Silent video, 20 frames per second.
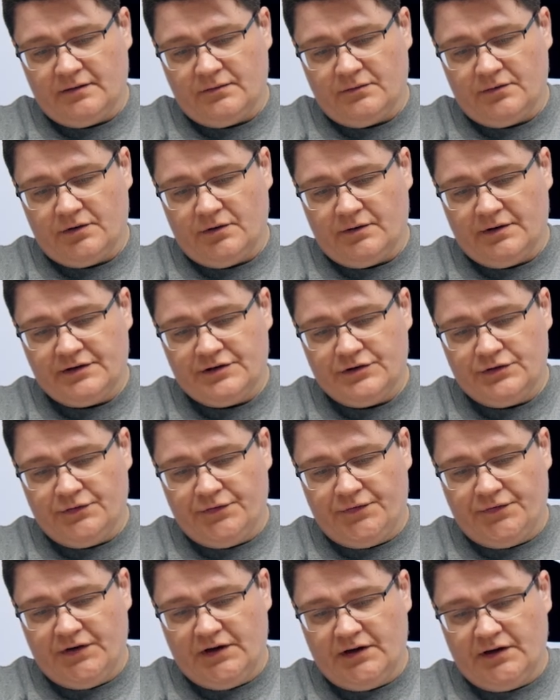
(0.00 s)
we're going to
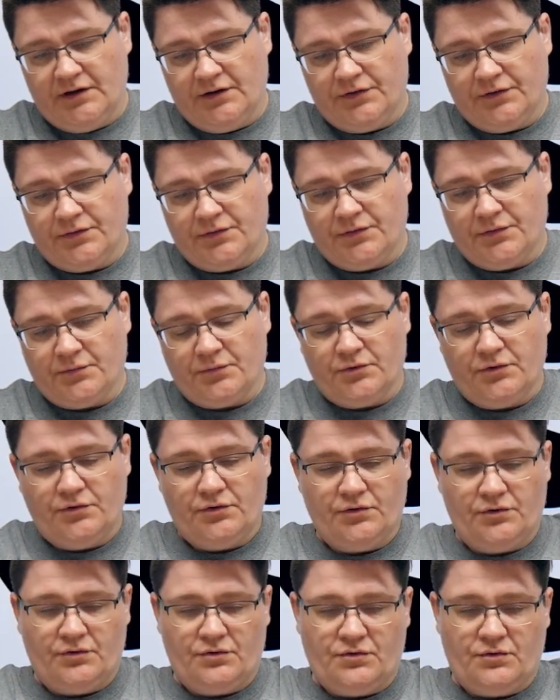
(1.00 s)
feed it
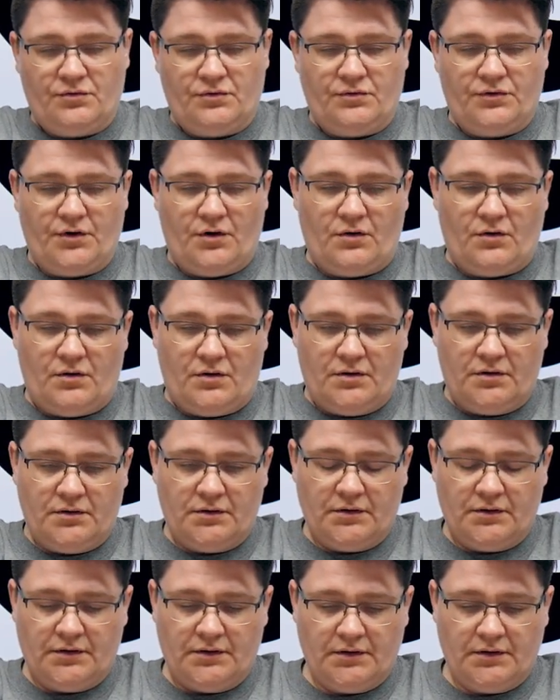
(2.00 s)
through the hole,